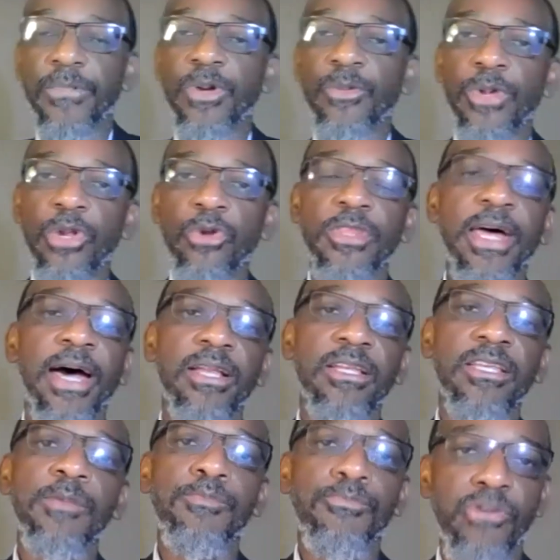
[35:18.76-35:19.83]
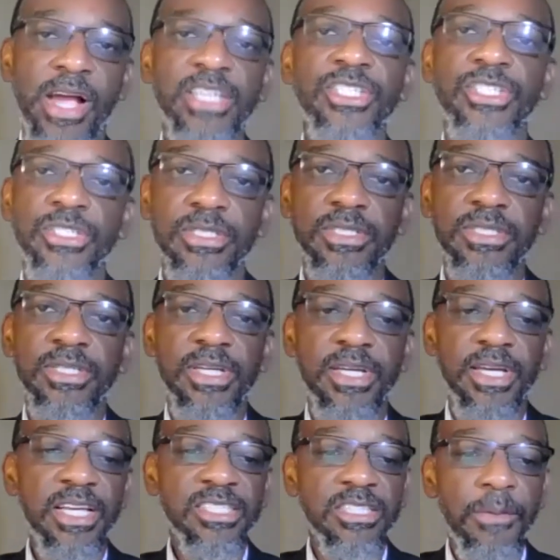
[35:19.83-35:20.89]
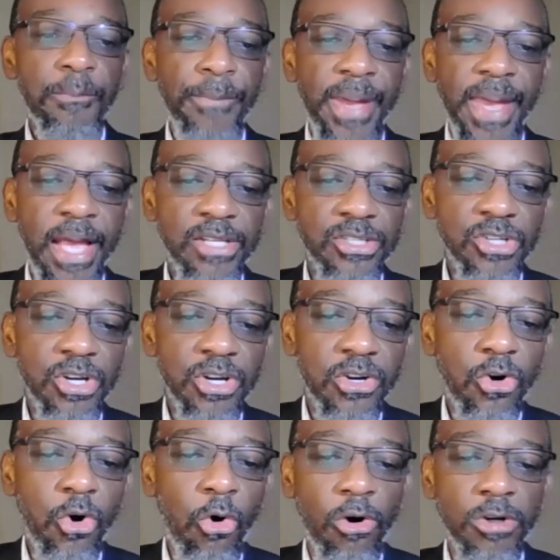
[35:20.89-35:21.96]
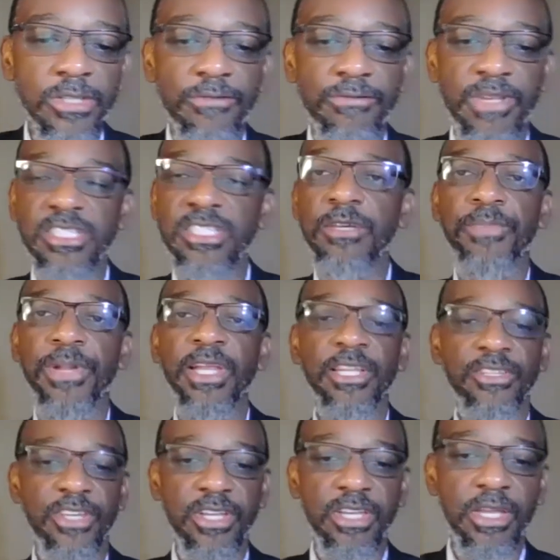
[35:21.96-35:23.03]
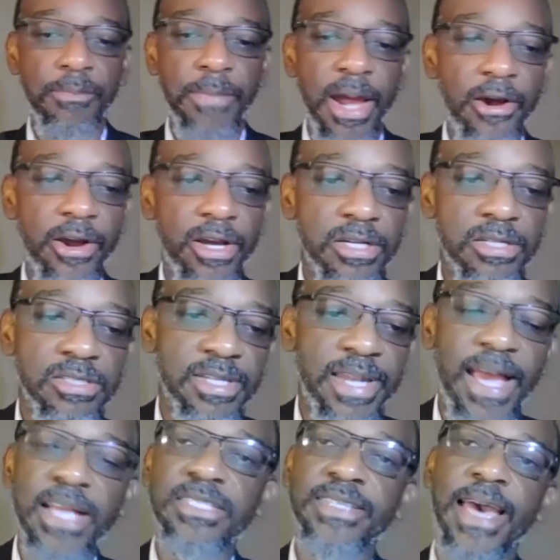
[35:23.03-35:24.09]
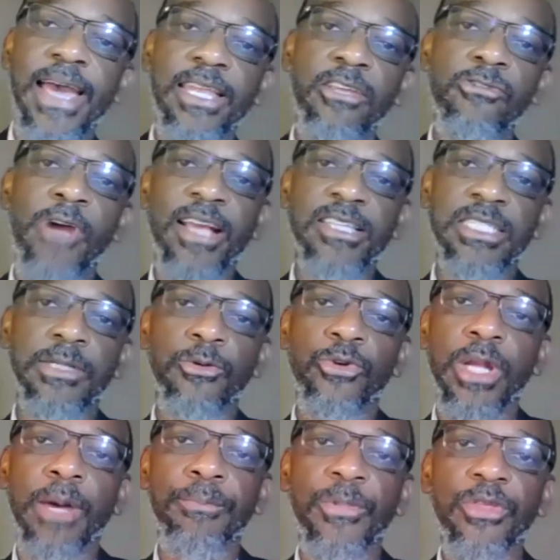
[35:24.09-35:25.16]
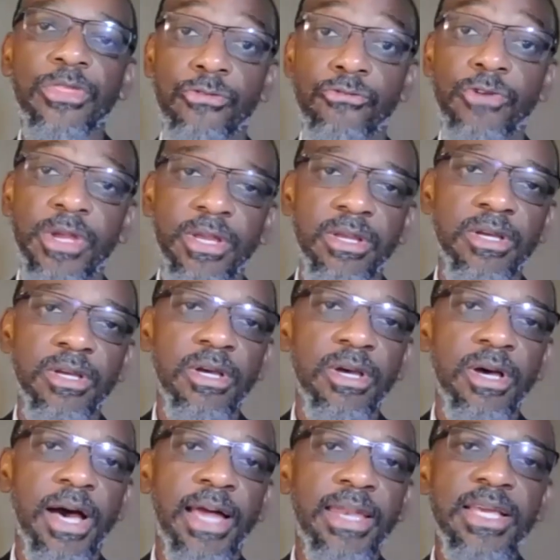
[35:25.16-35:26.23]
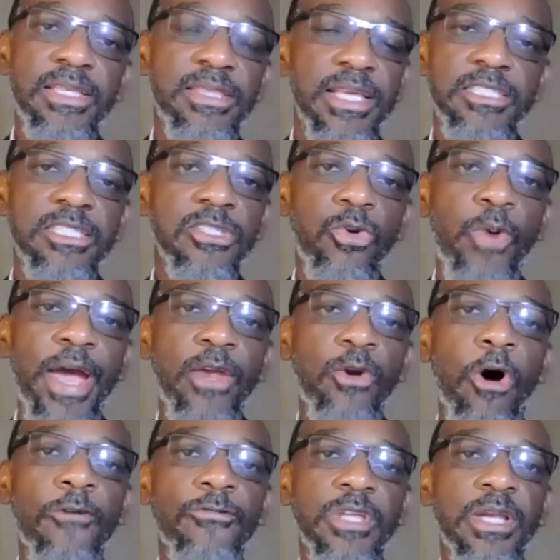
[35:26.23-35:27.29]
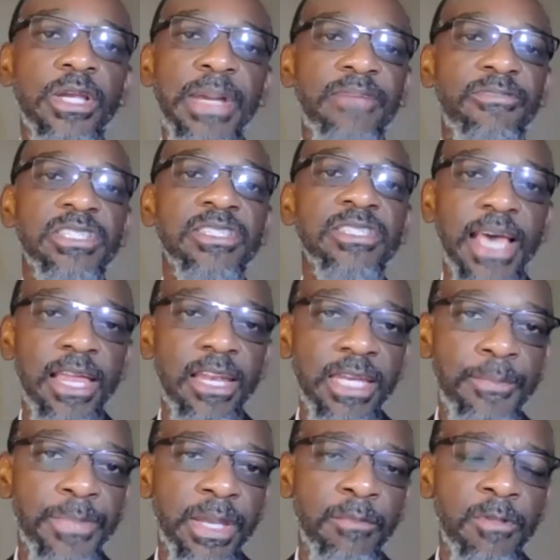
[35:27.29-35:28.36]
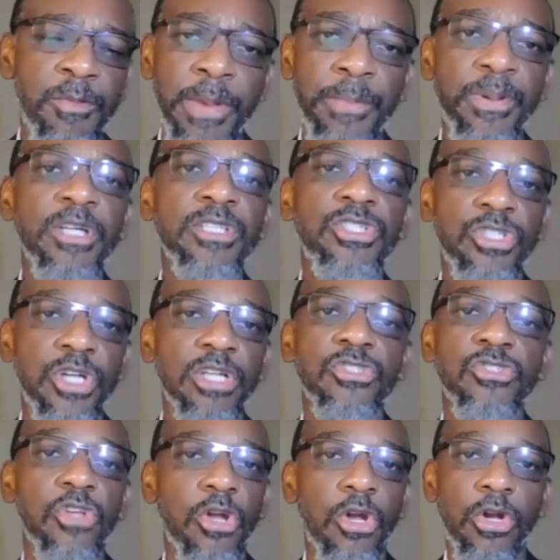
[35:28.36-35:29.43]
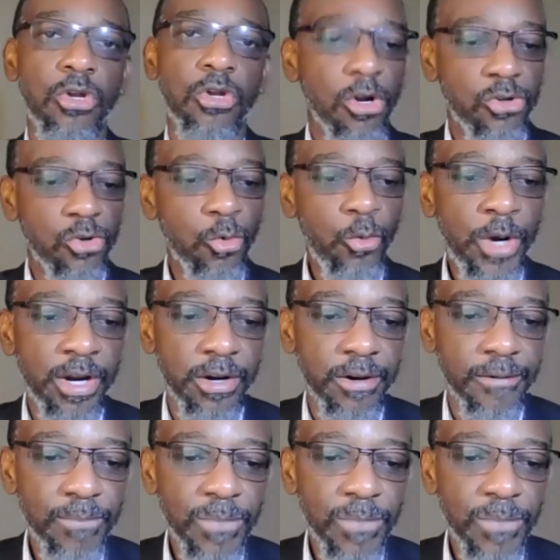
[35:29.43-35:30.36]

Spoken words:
we know that depression is the major cause of disability in the Americas, and anxiety ranks at about number three. And this is quite often a bit of a silent epidemic. People are just not aware.